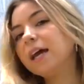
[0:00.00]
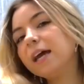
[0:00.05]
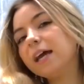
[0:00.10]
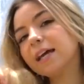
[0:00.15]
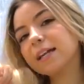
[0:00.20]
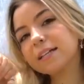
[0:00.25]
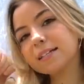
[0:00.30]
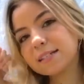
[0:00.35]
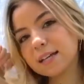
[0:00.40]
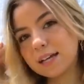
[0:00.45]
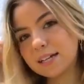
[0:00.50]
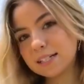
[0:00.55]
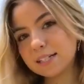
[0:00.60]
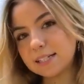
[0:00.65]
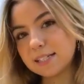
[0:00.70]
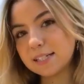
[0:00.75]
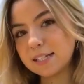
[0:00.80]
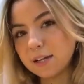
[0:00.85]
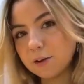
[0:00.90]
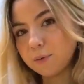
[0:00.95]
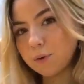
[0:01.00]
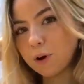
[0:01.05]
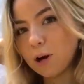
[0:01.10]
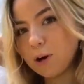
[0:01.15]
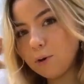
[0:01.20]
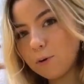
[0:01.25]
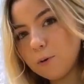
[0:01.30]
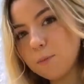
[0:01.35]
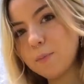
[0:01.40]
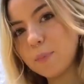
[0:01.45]
in a size
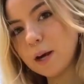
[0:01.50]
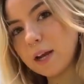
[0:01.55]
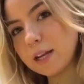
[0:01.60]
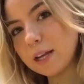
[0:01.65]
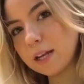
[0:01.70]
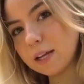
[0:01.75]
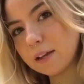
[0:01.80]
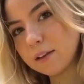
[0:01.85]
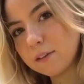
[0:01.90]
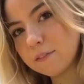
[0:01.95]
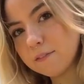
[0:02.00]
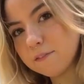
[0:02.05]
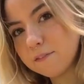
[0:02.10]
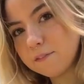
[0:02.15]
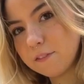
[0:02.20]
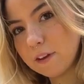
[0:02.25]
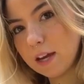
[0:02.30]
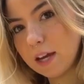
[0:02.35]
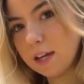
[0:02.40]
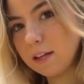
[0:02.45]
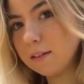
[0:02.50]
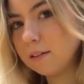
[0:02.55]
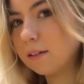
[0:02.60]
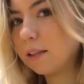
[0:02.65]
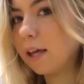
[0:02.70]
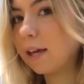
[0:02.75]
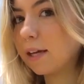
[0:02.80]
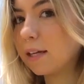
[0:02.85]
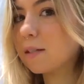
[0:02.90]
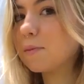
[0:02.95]
0, but it could fit,
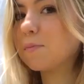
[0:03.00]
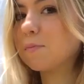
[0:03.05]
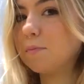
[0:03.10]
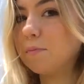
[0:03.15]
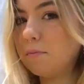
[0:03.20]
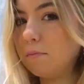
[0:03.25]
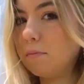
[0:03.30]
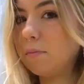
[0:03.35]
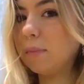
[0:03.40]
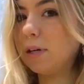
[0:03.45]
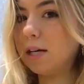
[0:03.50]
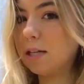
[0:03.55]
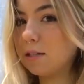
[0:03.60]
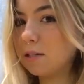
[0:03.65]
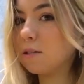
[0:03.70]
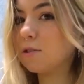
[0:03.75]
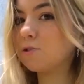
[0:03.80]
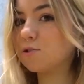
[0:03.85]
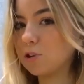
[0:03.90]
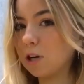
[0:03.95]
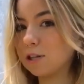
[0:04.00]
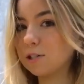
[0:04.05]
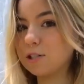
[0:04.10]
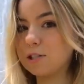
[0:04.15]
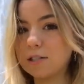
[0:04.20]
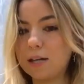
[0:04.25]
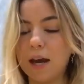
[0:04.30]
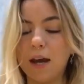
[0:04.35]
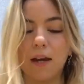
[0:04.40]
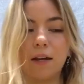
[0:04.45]
like it's a stretchy
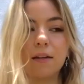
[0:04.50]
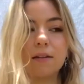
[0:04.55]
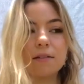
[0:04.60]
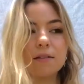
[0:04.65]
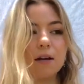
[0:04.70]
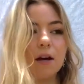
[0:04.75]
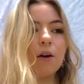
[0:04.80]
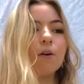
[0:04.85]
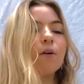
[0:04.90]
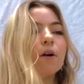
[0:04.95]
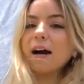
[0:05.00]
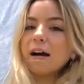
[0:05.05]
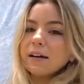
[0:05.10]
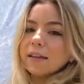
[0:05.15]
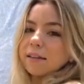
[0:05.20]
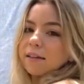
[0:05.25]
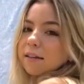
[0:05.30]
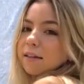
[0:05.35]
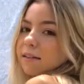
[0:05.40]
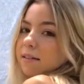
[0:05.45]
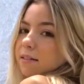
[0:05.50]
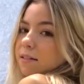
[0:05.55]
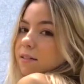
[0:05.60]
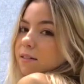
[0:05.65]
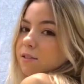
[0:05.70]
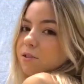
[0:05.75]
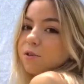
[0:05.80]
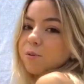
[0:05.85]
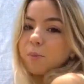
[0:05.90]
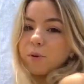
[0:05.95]
tank, so I think this
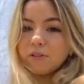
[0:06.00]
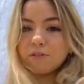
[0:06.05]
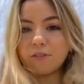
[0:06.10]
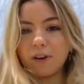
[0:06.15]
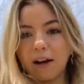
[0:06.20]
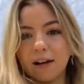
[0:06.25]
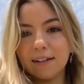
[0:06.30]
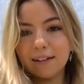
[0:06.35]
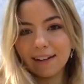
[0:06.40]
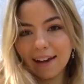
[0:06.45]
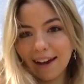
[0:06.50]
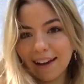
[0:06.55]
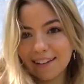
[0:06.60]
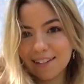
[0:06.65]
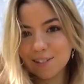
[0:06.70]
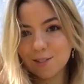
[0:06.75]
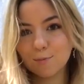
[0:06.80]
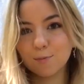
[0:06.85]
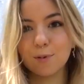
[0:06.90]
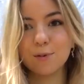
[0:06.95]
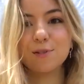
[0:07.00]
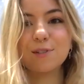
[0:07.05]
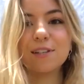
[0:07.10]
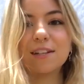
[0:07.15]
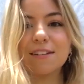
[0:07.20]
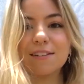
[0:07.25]
is super fun. I just posted an